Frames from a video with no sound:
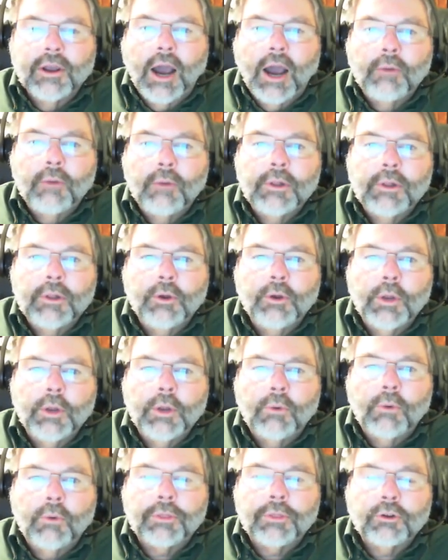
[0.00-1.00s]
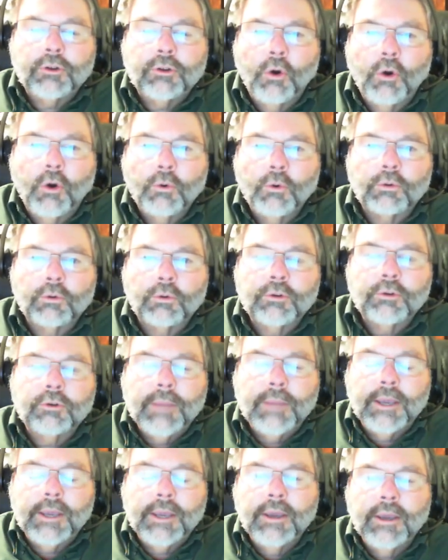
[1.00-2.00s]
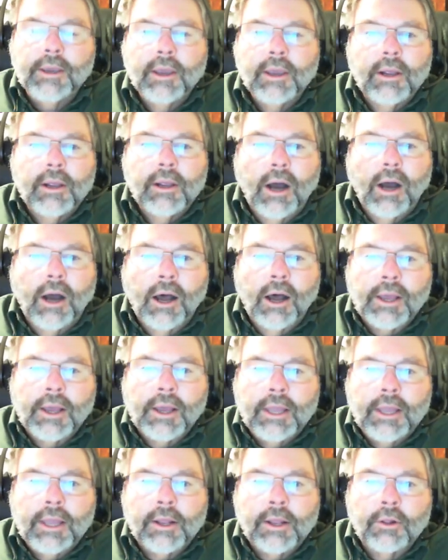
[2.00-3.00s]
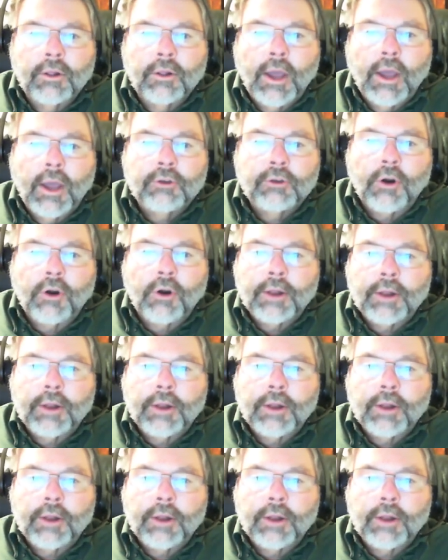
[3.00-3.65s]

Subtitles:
I really only want the total to be in a line chart.